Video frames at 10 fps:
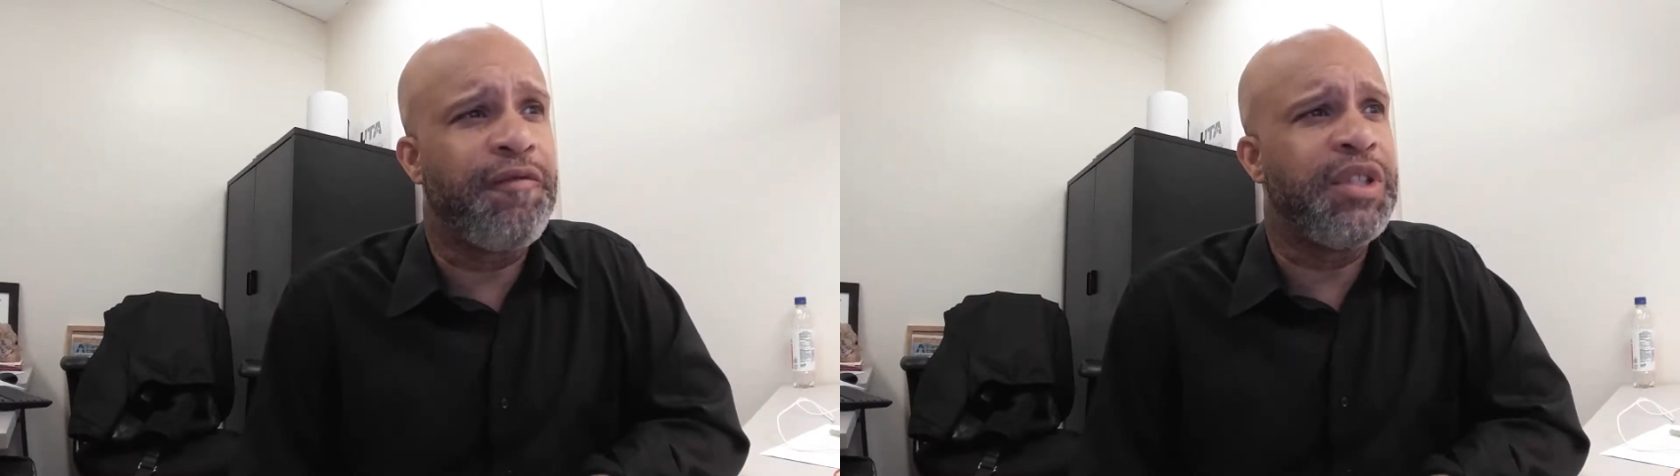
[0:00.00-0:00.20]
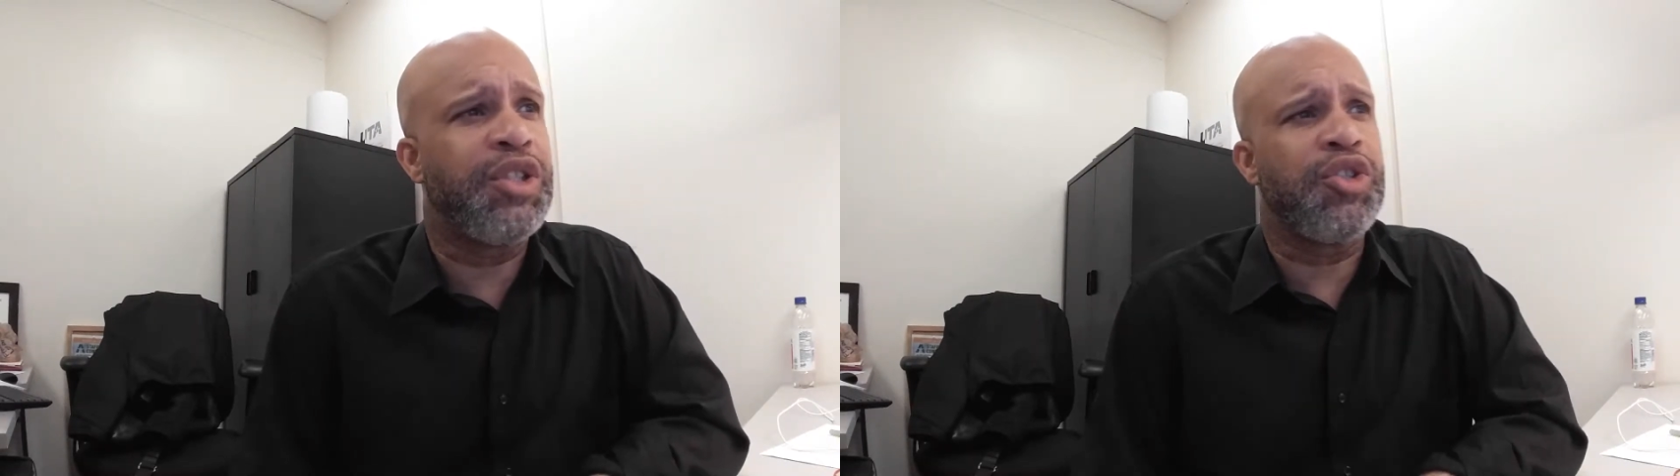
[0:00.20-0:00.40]

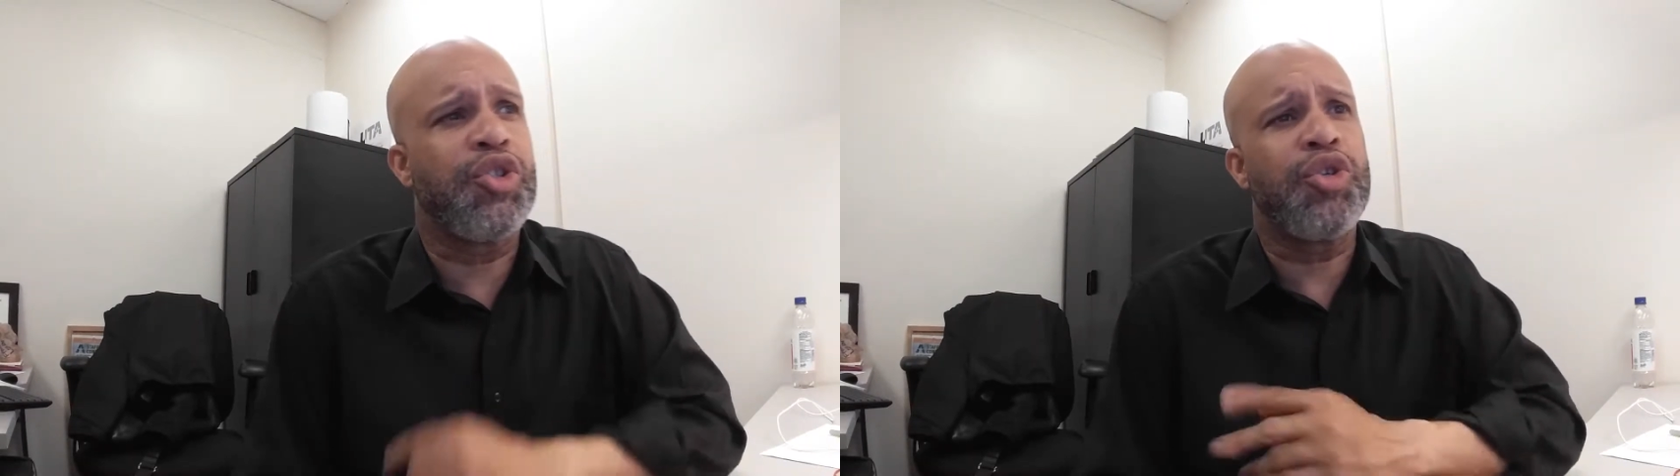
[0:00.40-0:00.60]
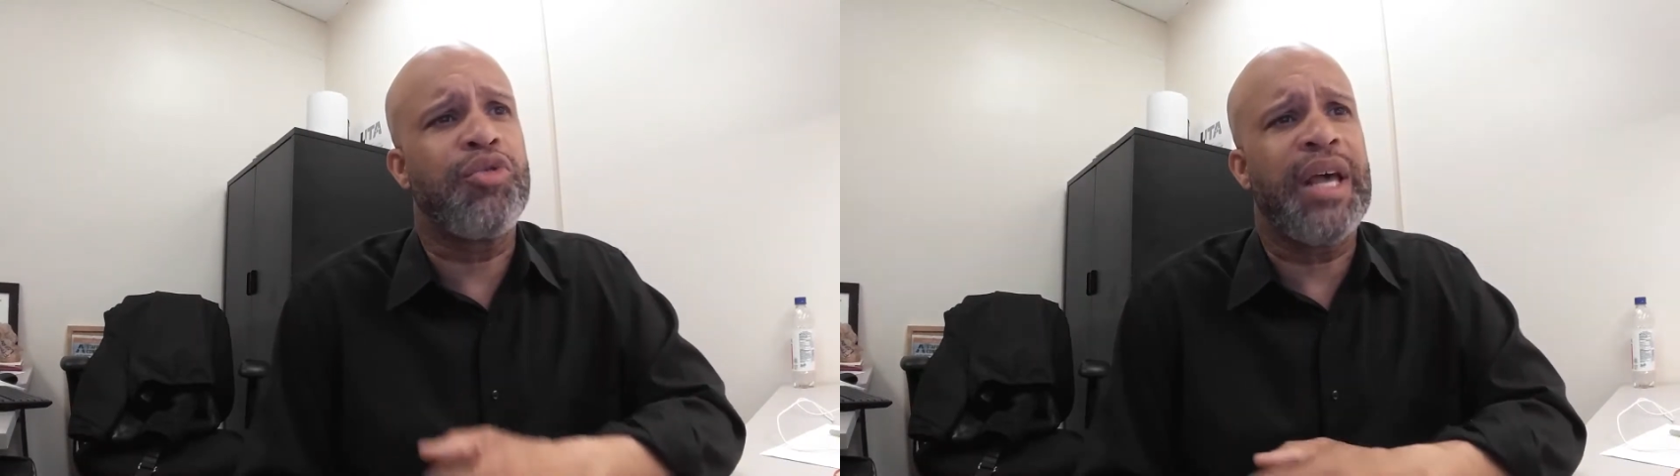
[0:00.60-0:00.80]
This is a
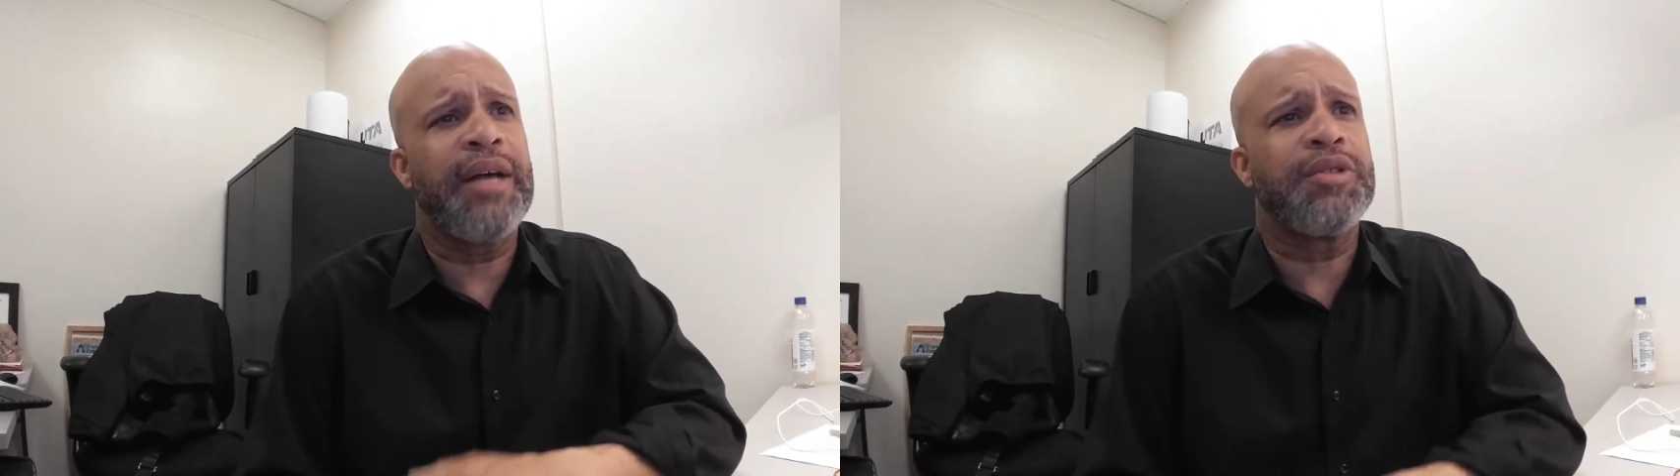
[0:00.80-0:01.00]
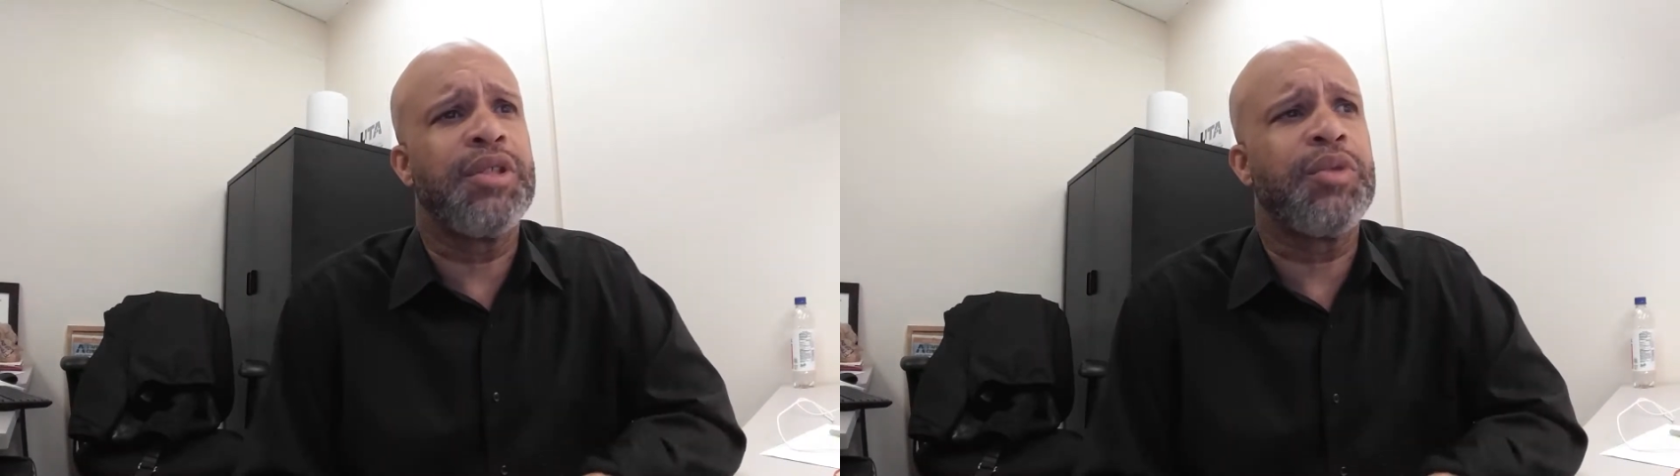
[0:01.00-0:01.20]

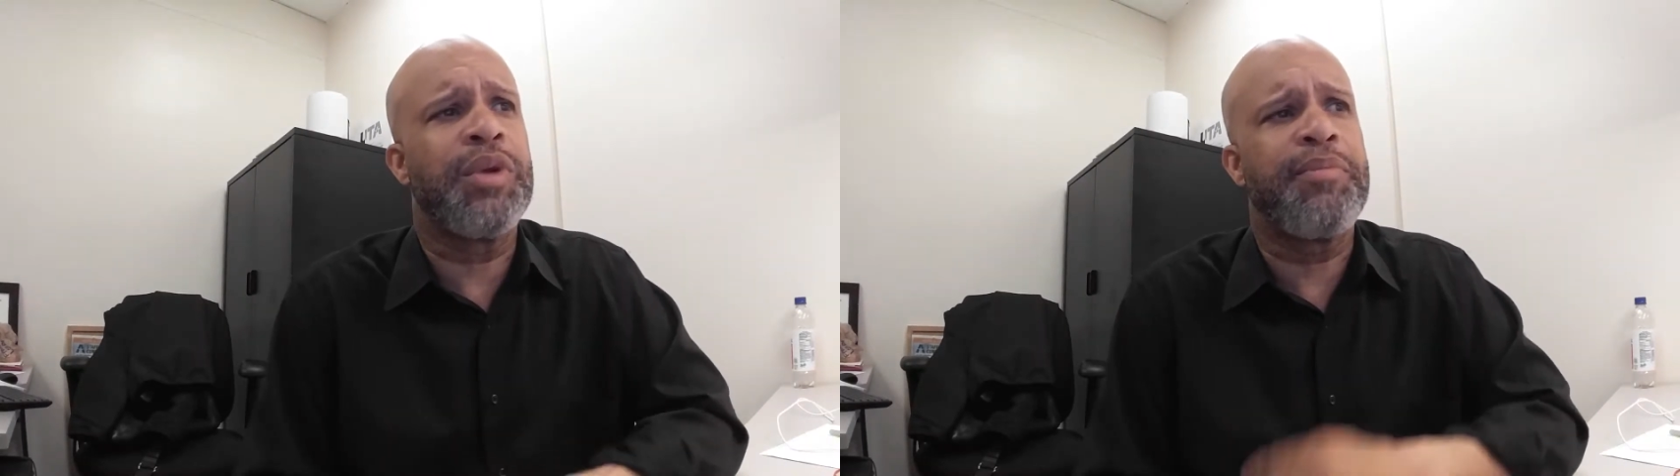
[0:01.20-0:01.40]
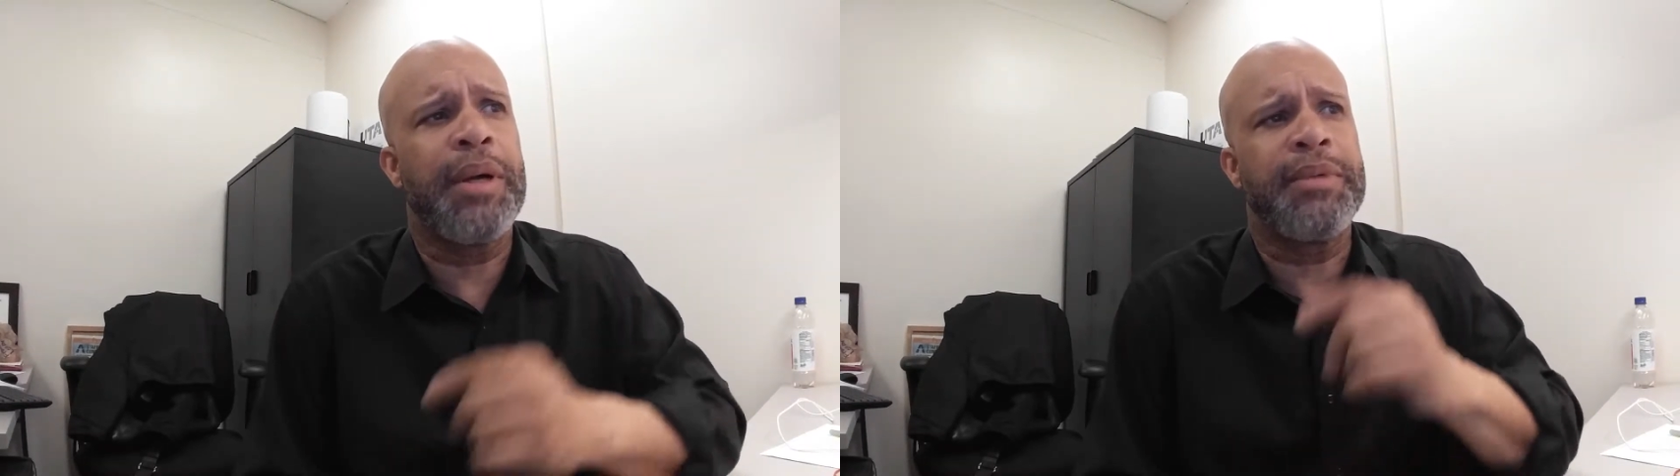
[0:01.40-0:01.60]

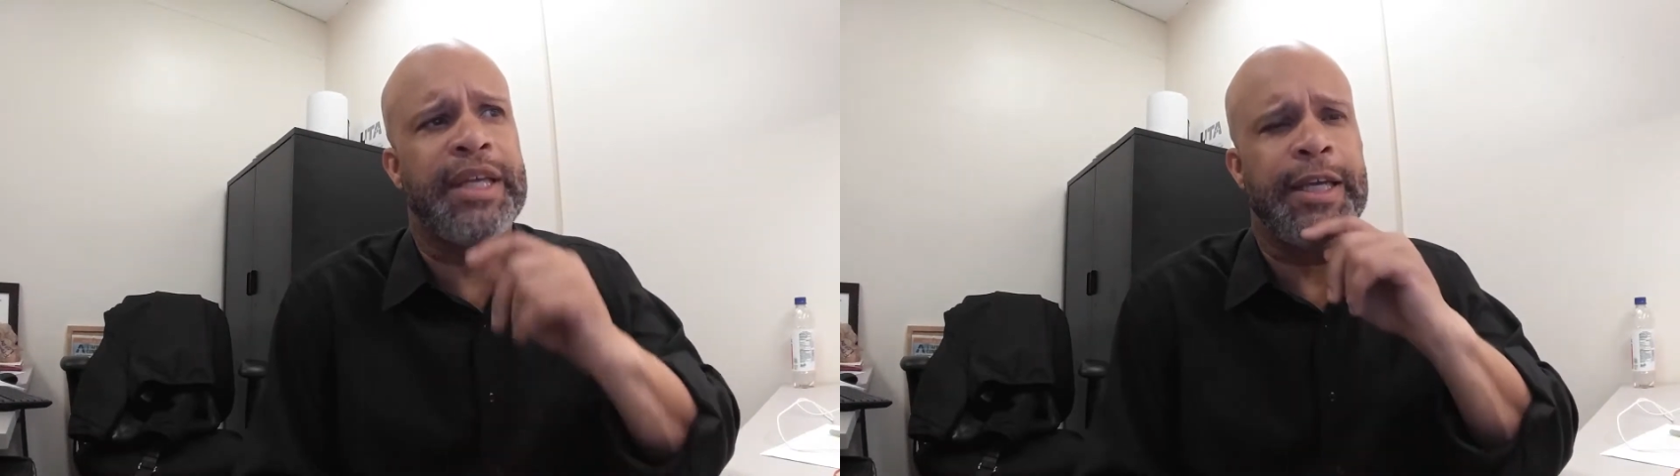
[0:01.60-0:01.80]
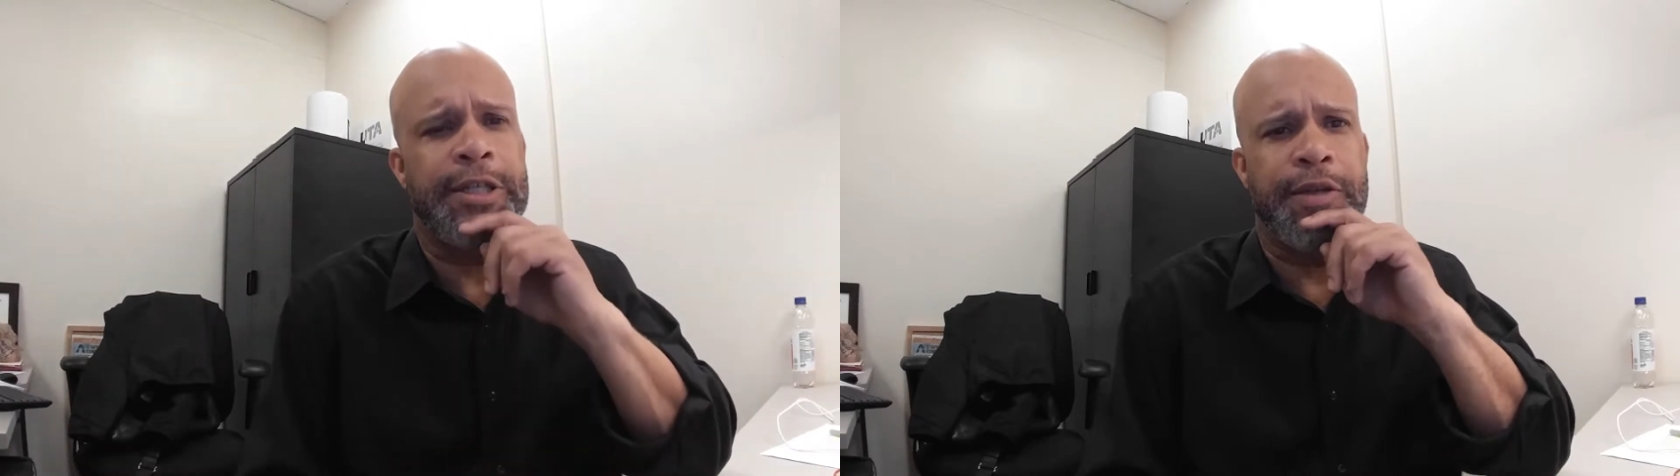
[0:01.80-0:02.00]
2003
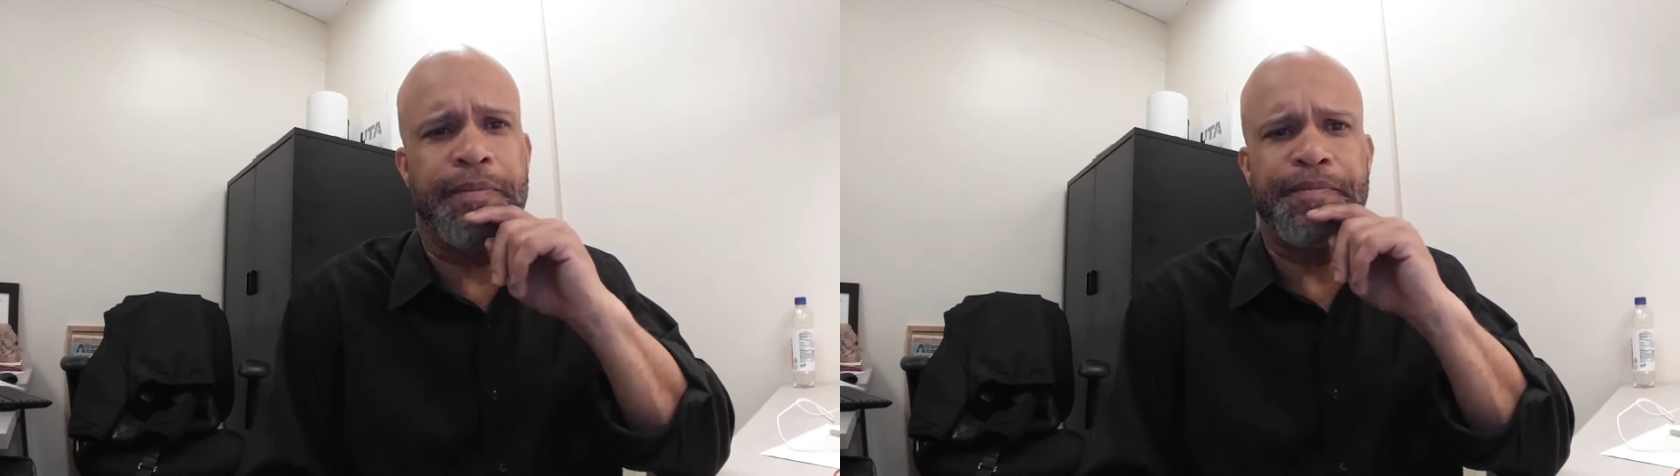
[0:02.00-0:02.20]
publication.